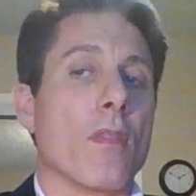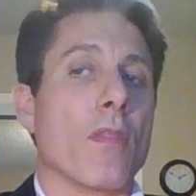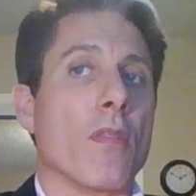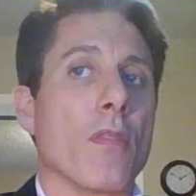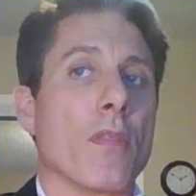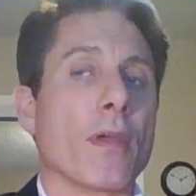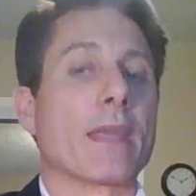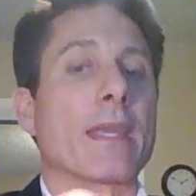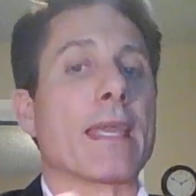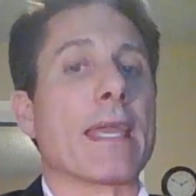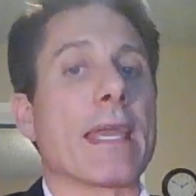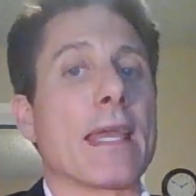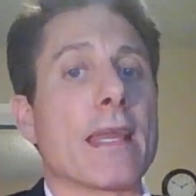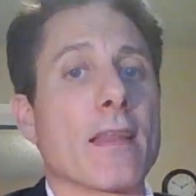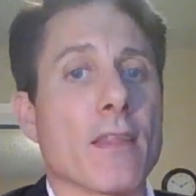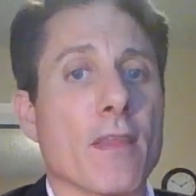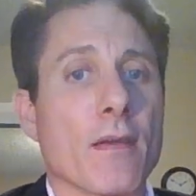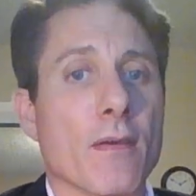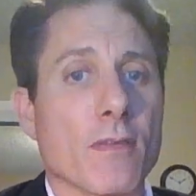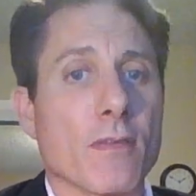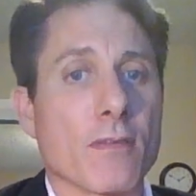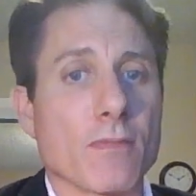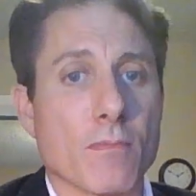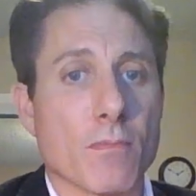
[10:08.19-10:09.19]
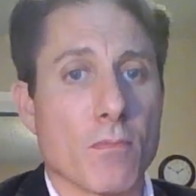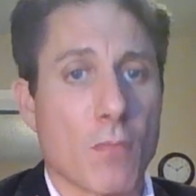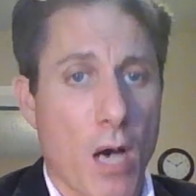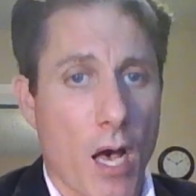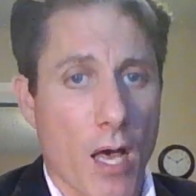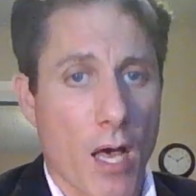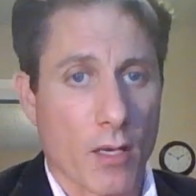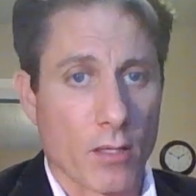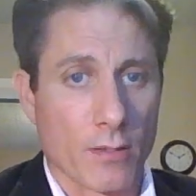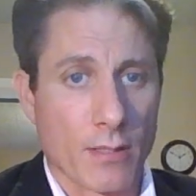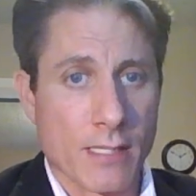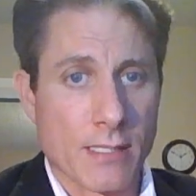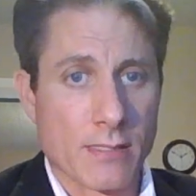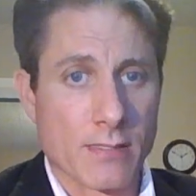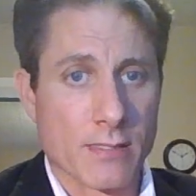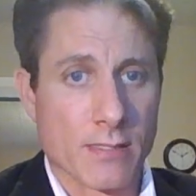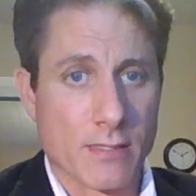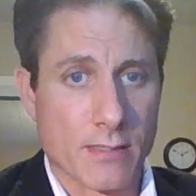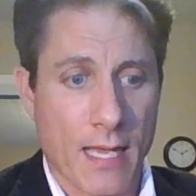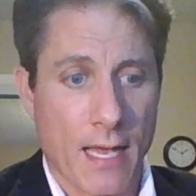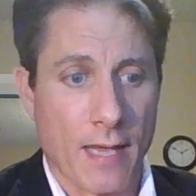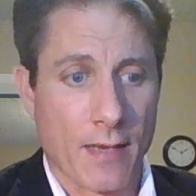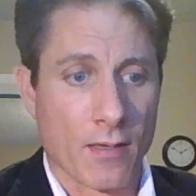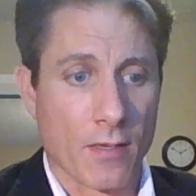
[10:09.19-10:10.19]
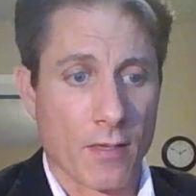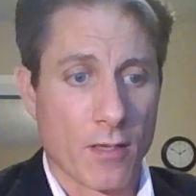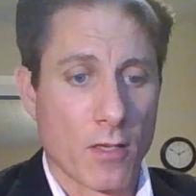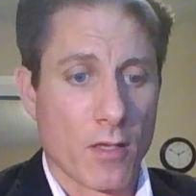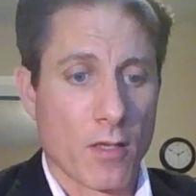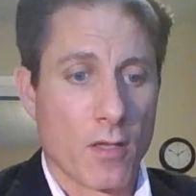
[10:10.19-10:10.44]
The key to the model is that